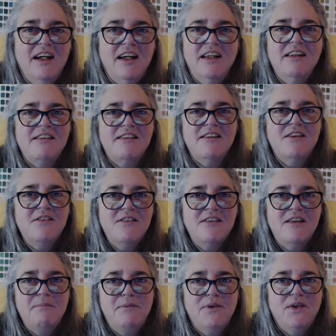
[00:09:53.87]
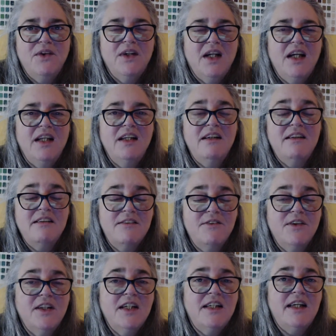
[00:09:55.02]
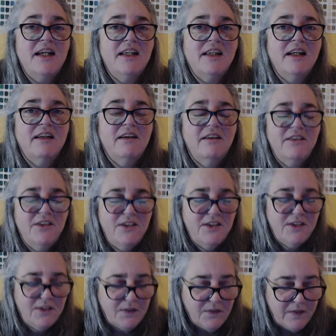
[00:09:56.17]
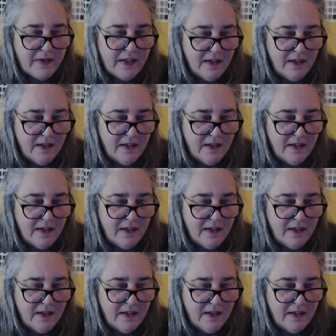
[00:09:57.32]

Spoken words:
and it's so simple and it doesn't really take that long to do.